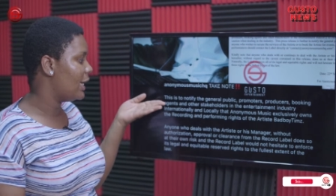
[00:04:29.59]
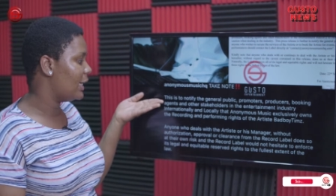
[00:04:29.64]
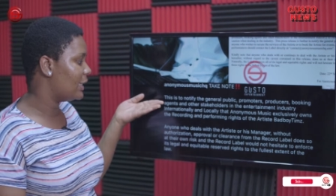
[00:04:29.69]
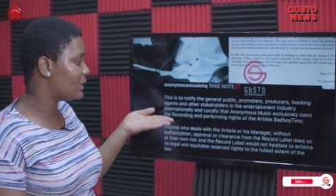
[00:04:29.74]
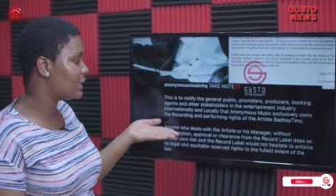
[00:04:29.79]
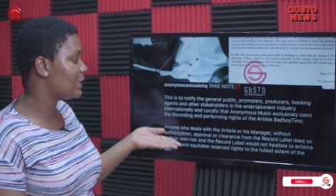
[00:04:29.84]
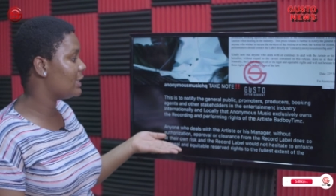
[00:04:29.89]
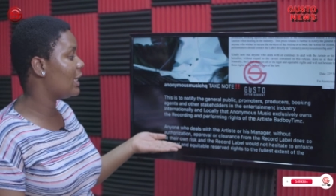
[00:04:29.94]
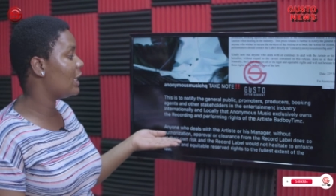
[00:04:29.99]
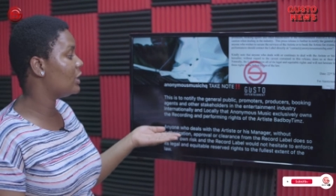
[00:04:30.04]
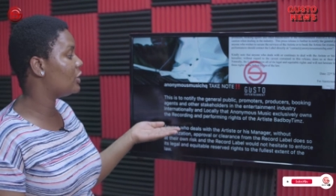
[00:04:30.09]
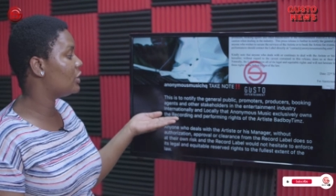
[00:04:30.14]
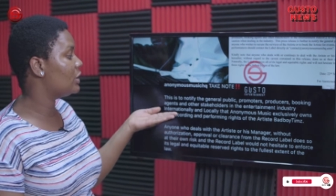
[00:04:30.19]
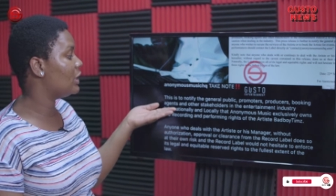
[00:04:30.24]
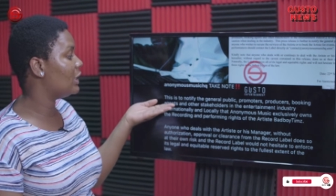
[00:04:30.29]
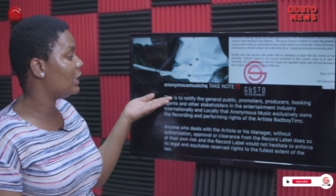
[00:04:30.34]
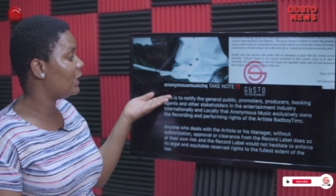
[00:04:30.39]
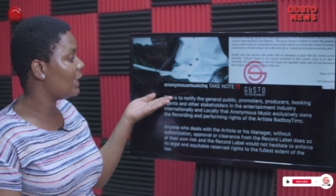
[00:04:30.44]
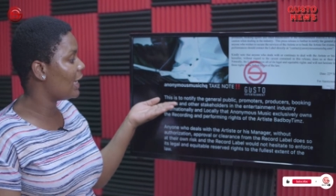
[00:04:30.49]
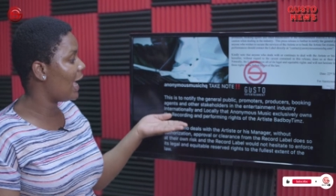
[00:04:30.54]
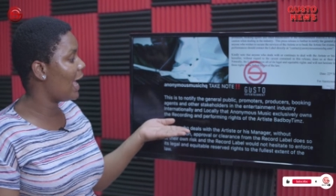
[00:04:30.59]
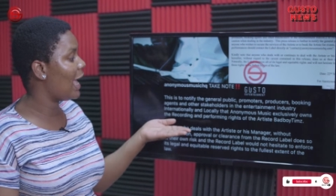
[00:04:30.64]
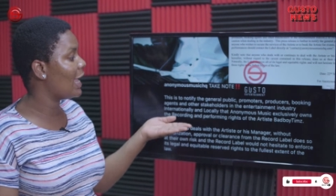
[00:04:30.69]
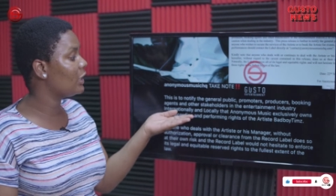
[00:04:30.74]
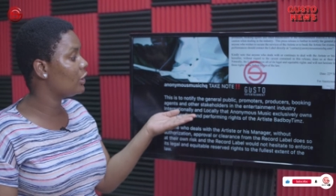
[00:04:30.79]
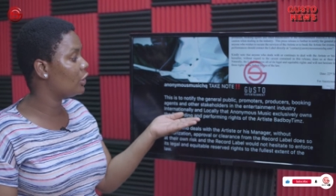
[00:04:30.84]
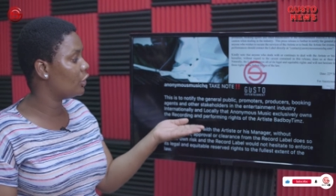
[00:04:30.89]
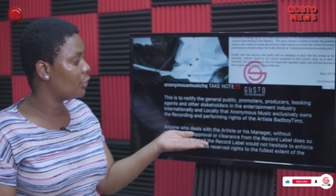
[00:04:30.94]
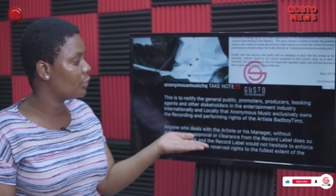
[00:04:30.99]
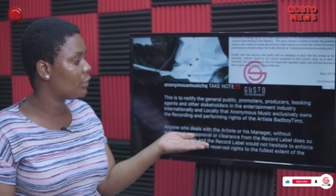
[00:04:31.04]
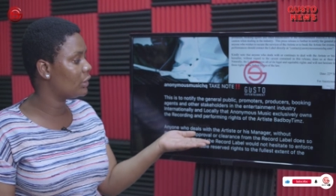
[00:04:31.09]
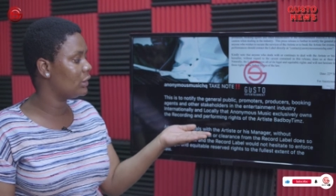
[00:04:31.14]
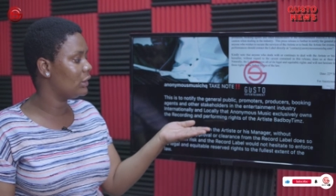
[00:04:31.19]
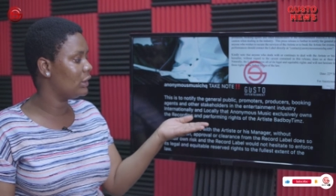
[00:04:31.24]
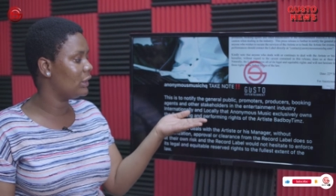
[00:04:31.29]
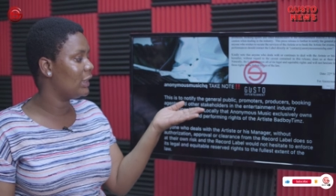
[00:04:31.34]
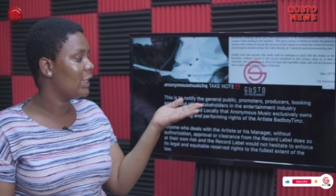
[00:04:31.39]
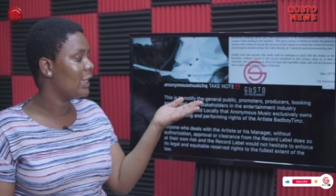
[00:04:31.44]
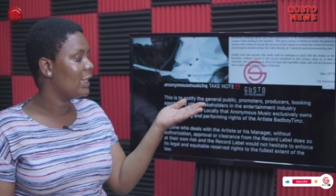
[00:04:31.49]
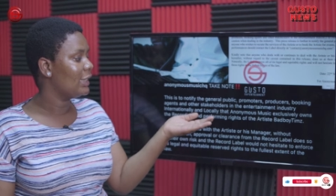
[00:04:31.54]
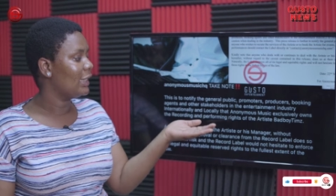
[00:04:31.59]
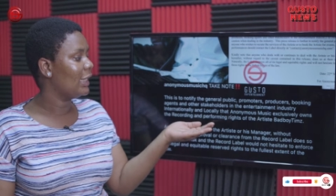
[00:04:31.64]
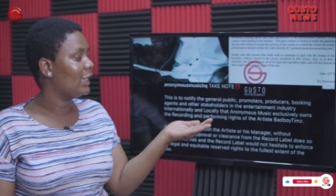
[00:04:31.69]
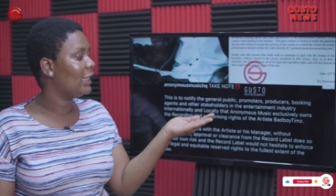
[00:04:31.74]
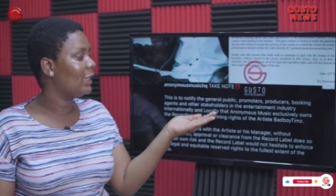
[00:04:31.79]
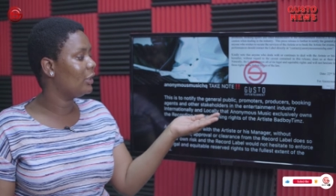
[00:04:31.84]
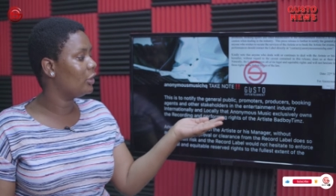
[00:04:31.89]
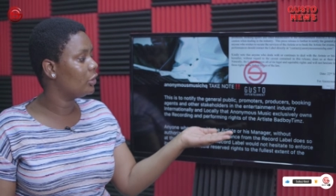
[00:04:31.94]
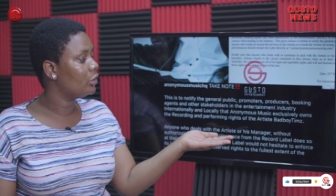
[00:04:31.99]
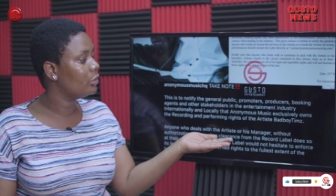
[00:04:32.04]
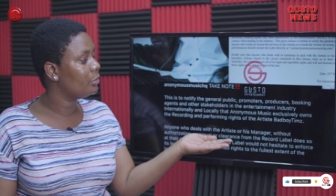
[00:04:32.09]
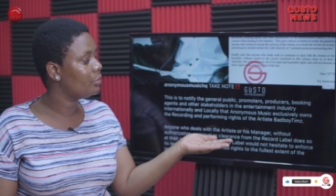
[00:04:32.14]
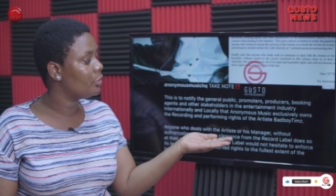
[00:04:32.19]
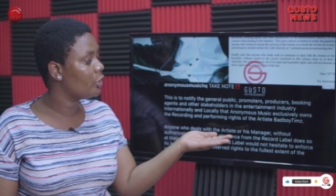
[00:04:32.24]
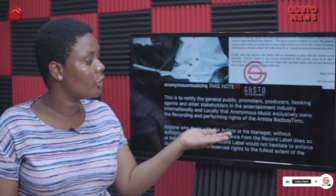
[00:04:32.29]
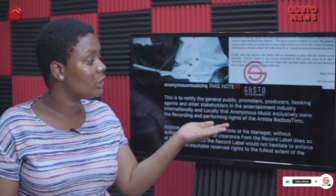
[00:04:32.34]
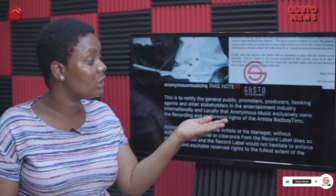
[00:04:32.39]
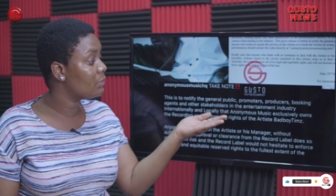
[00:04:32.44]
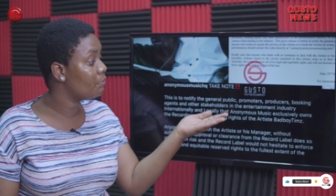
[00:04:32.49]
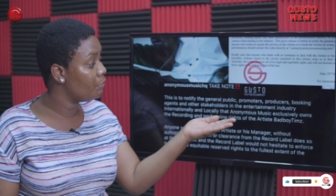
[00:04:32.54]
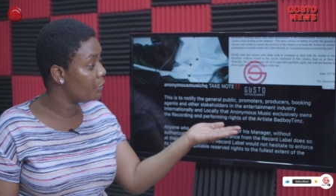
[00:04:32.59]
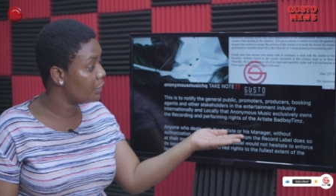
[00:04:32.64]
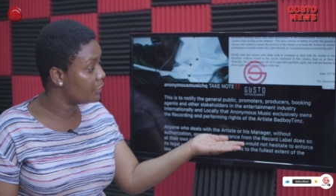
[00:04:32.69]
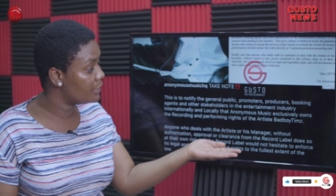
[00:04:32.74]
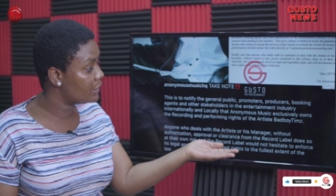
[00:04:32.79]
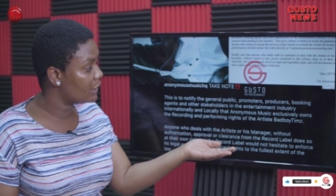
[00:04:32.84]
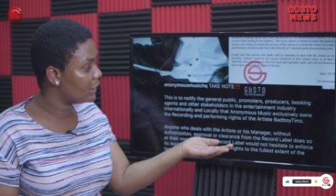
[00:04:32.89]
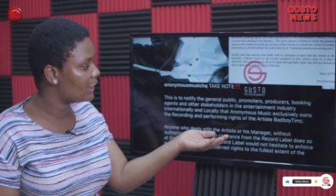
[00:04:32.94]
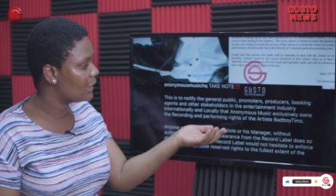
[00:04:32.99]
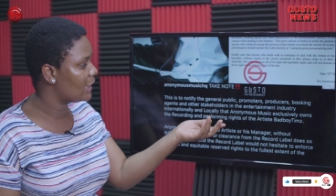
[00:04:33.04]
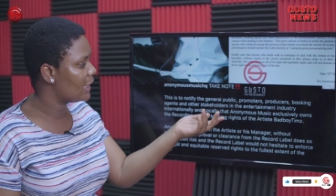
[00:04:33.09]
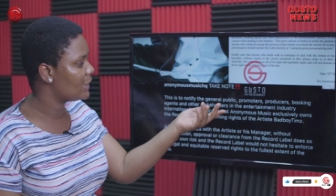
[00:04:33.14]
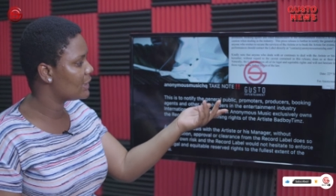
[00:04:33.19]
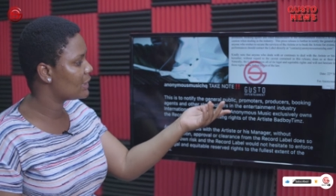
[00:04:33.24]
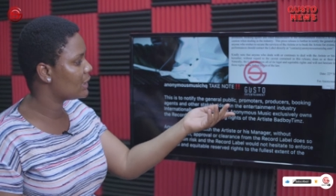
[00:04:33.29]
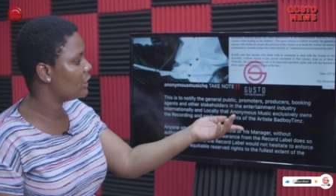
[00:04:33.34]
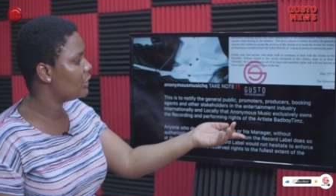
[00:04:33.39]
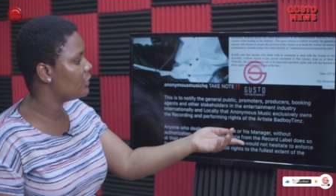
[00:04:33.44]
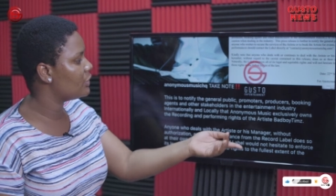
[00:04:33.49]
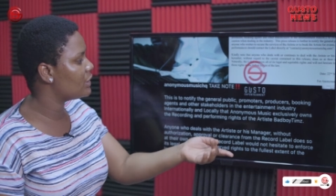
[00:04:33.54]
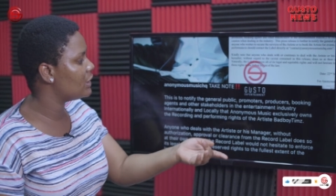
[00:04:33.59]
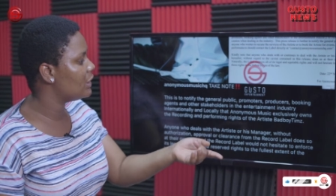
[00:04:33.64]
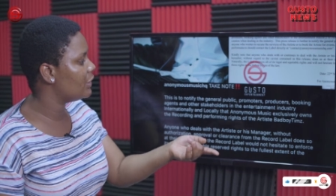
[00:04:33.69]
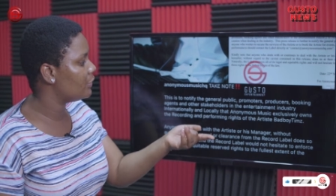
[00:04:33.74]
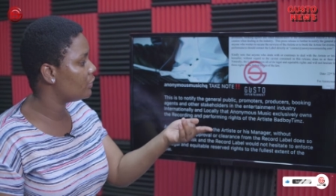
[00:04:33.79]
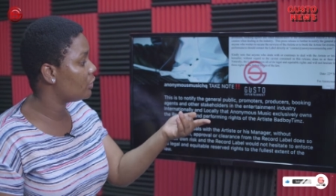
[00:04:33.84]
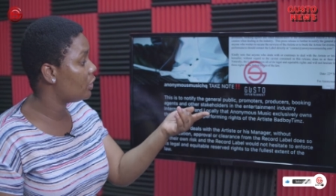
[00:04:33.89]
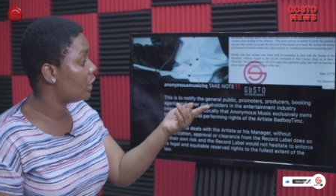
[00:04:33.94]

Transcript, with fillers: internationally and locally, that Anonymous Music exclusively,